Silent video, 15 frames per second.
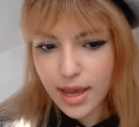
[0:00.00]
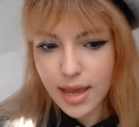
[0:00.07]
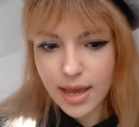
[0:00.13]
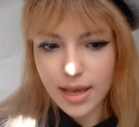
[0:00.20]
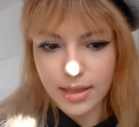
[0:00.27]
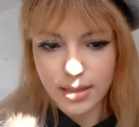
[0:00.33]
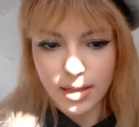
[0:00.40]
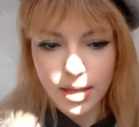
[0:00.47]

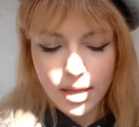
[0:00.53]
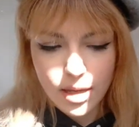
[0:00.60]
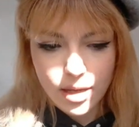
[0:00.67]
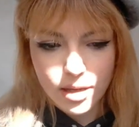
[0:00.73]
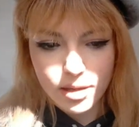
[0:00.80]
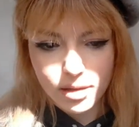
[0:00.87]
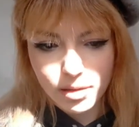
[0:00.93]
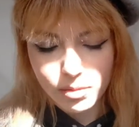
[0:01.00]
And
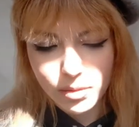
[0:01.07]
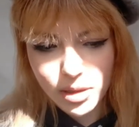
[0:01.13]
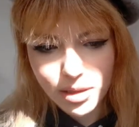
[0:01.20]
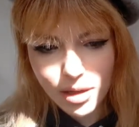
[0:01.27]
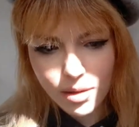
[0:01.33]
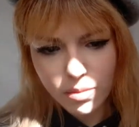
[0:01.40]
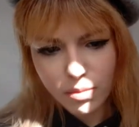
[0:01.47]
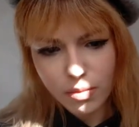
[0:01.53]

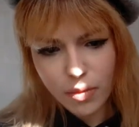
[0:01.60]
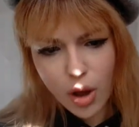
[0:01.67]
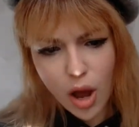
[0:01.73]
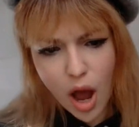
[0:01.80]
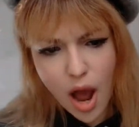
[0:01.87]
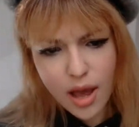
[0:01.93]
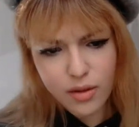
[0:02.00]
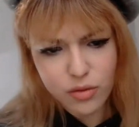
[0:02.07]

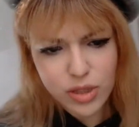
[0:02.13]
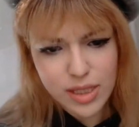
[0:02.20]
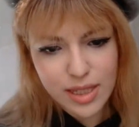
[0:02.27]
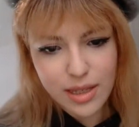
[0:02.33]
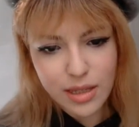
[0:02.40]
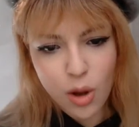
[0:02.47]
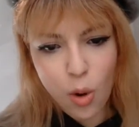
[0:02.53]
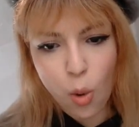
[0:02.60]
I would
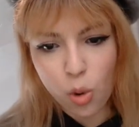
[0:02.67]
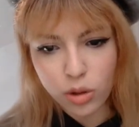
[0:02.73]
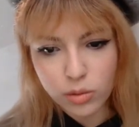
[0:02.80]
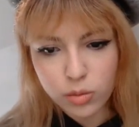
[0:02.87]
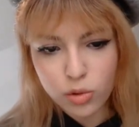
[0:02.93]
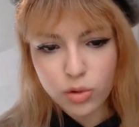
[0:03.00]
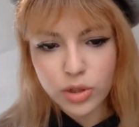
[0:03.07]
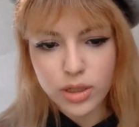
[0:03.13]
say the whole
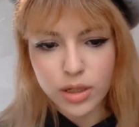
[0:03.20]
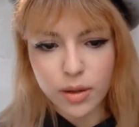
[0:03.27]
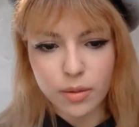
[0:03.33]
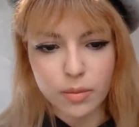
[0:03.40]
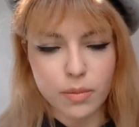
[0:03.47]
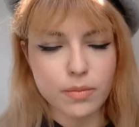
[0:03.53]
book,